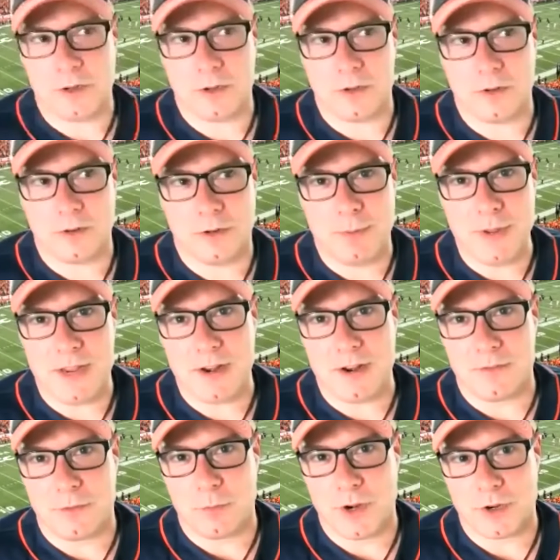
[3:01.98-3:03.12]
Speaking of the
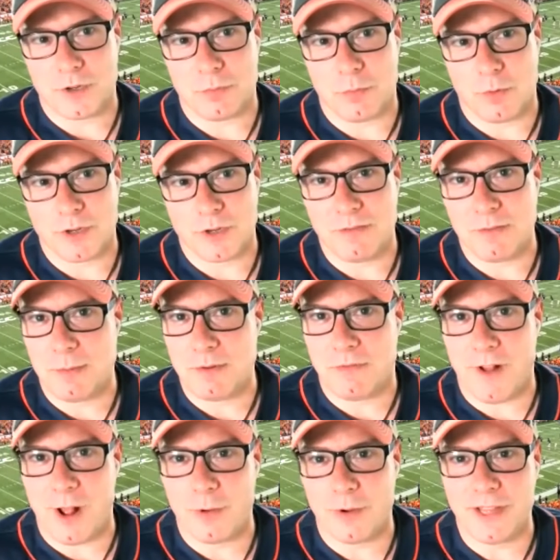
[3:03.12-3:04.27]
winter sports, have you been
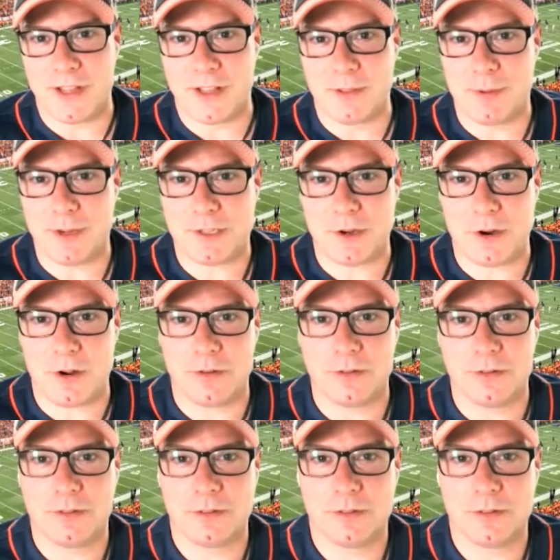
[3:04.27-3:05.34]
following the Olympics at all?